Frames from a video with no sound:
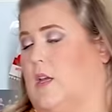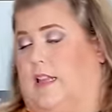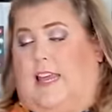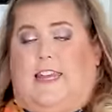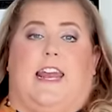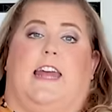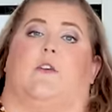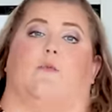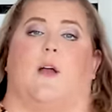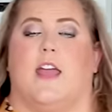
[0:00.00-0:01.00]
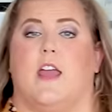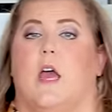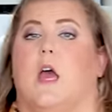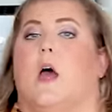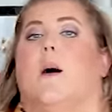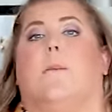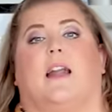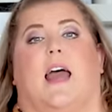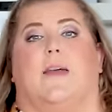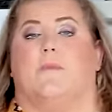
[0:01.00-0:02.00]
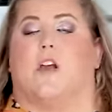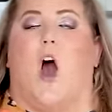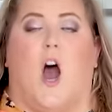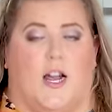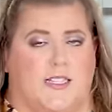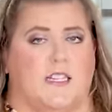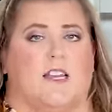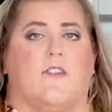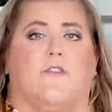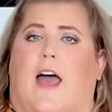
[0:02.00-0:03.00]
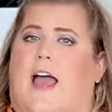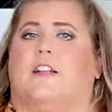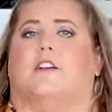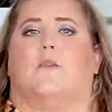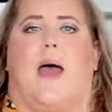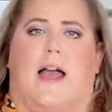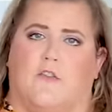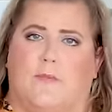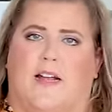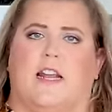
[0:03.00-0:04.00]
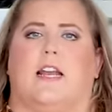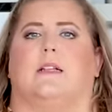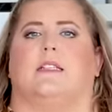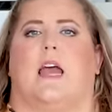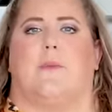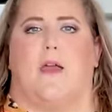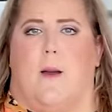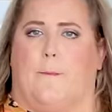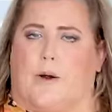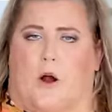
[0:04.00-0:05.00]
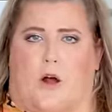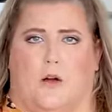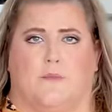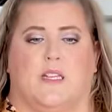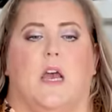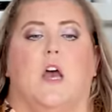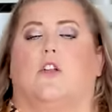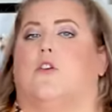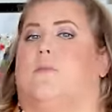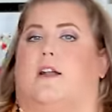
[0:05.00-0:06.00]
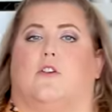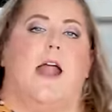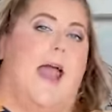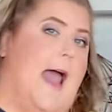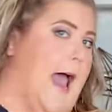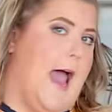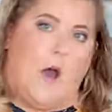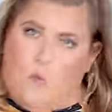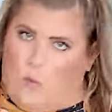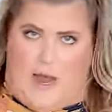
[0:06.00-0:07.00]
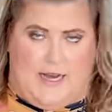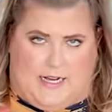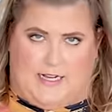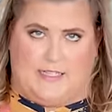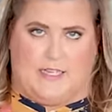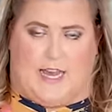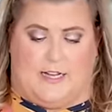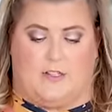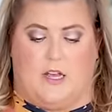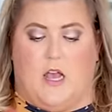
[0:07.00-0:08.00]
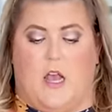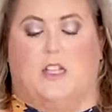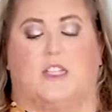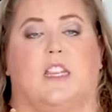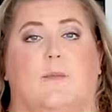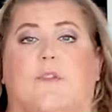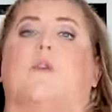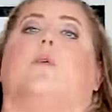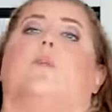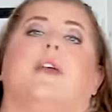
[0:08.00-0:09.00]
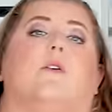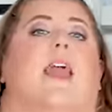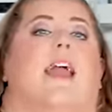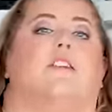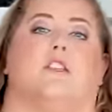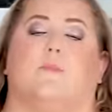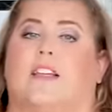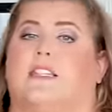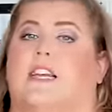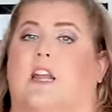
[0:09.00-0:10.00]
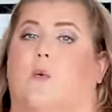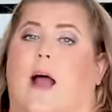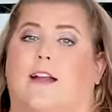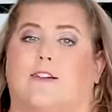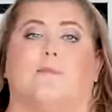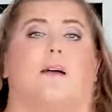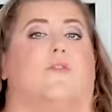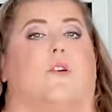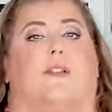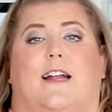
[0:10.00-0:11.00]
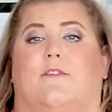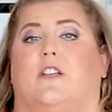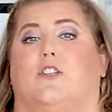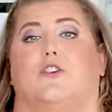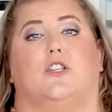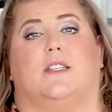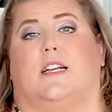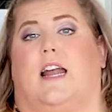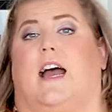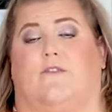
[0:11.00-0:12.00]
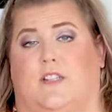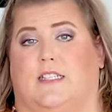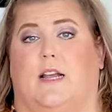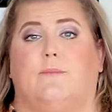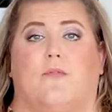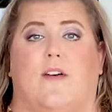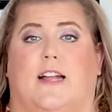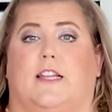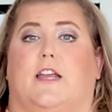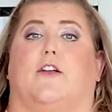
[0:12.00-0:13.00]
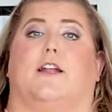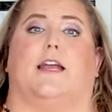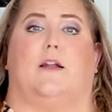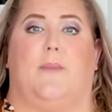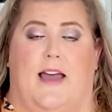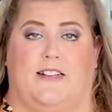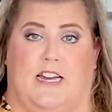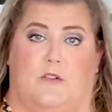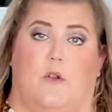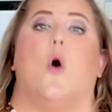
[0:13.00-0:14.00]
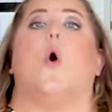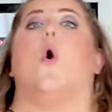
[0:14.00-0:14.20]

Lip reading: like get it right, but I'm constantly flagged on the back of my knees and my upper arms, no matter how wide I stand. Some of you will be okay just by standing wider, but for a lot of us, you're just gonna have to accept the fact that you're gonna get a pat down.